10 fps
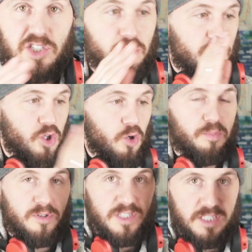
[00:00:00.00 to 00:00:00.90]
surgical
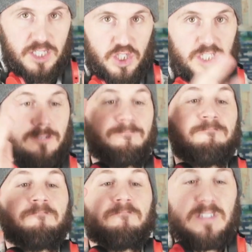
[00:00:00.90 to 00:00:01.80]
precision,
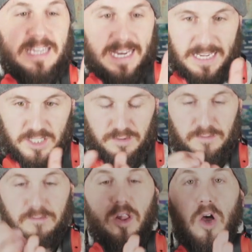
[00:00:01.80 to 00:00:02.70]
getting it to
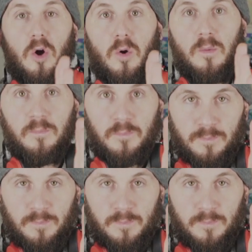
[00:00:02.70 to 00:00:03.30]
flow,